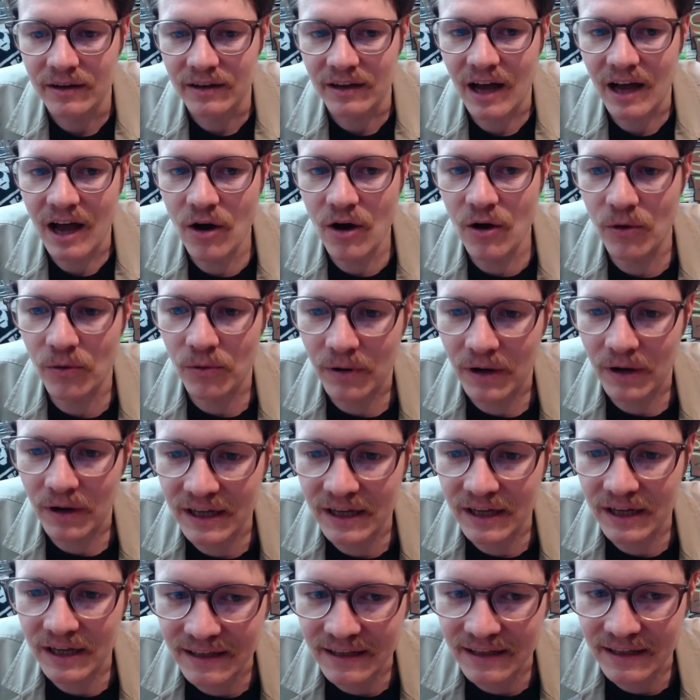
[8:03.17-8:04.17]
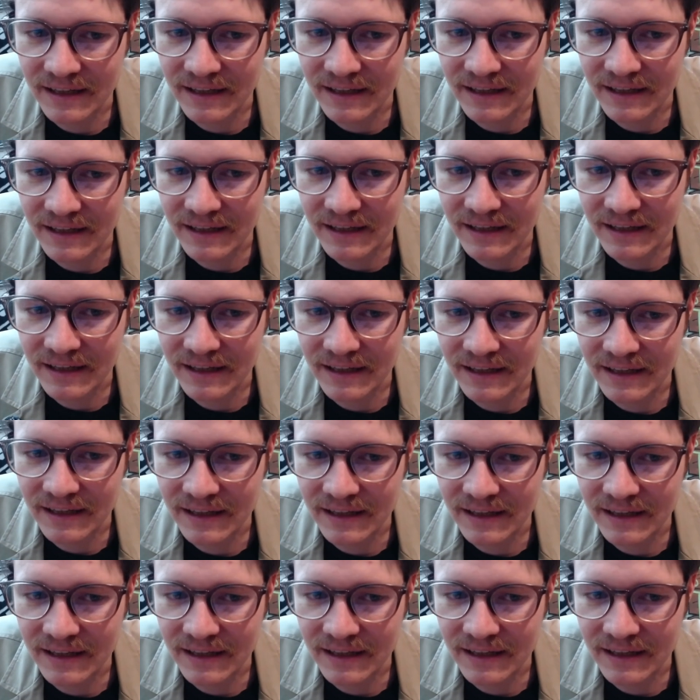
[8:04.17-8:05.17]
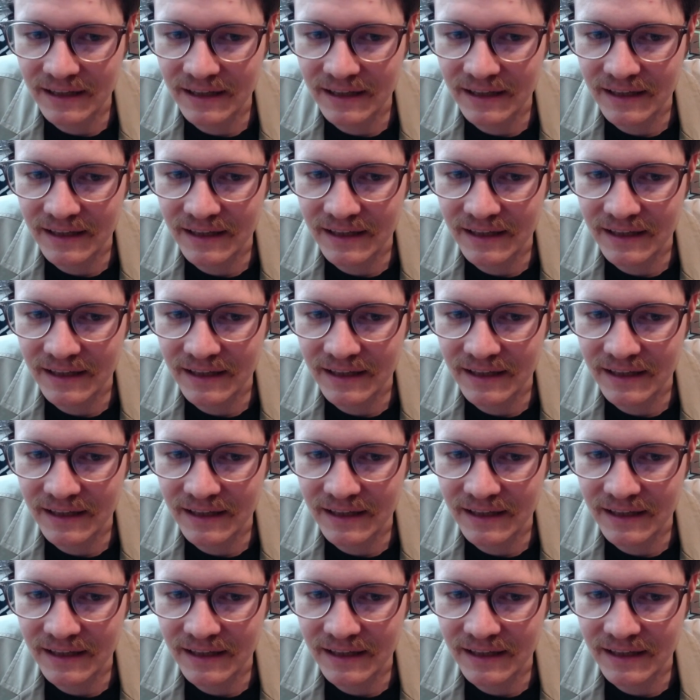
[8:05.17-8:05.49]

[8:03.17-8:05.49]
Oh, Kevin's sister.